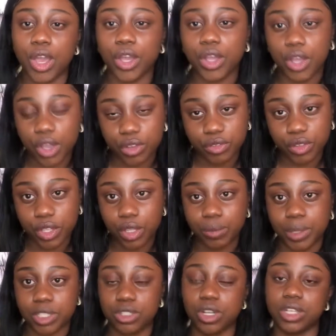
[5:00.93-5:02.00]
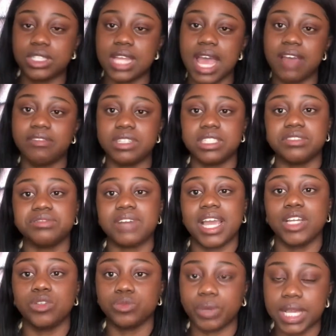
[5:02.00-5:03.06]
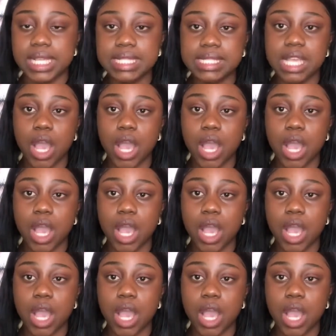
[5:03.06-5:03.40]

curvy but not have a defined waist,